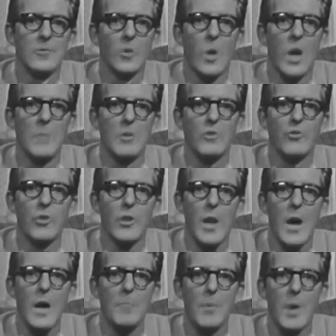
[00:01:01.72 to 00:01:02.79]
So I'm a
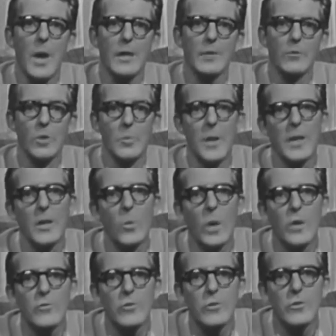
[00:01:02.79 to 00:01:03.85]
GI bridegroom. Any
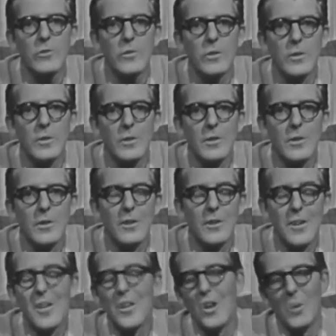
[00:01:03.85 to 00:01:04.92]
questions?
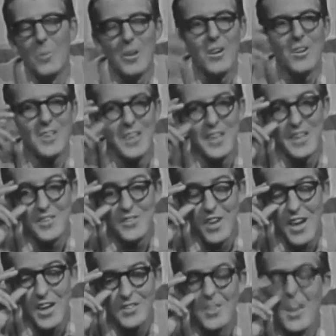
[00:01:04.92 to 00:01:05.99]
No, but all kidding
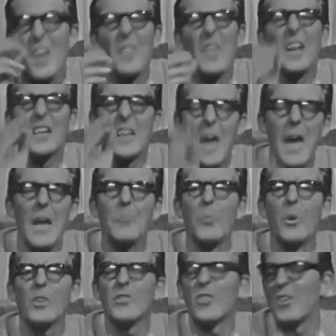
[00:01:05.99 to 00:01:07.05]
aside, the gag
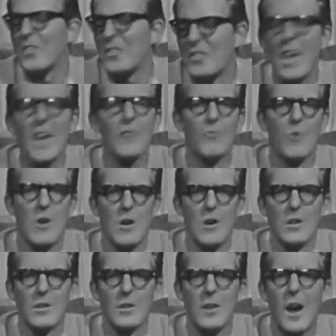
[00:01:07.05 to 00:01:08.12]
books are dead
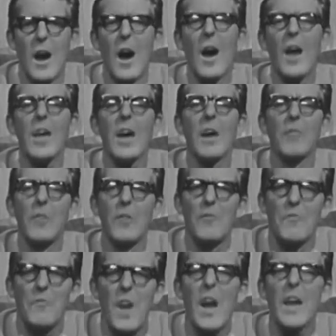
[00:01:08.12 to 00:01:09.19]
wrong. I have the
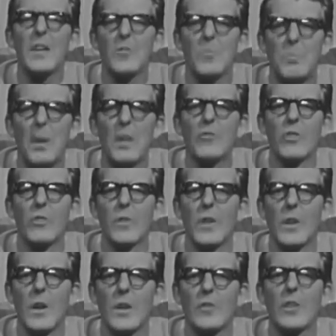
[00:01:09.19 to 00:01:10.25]
finest bunch of
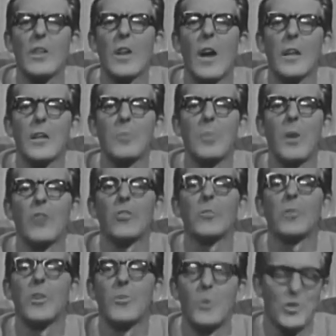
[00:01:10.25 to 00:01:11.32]
in-laws a guy could
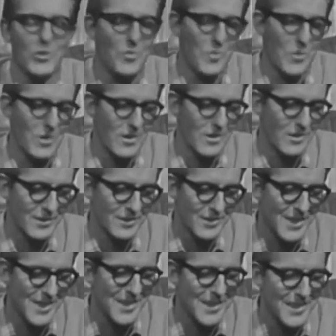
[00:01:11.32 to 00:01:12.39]
possibly wish
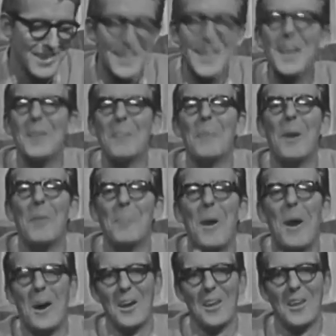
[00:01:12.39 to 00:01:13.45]
for. My
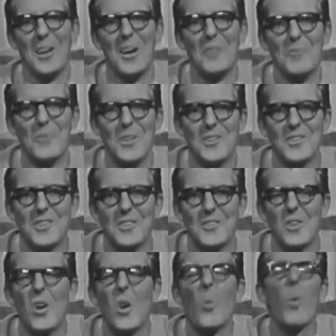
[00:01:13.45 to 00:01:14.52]
ma-in-law, for
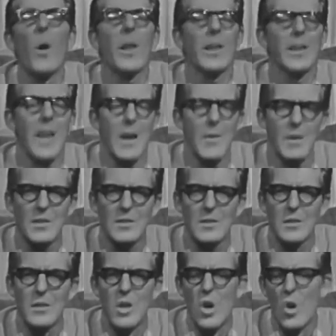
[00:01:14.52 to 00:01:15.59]
instance. What a character.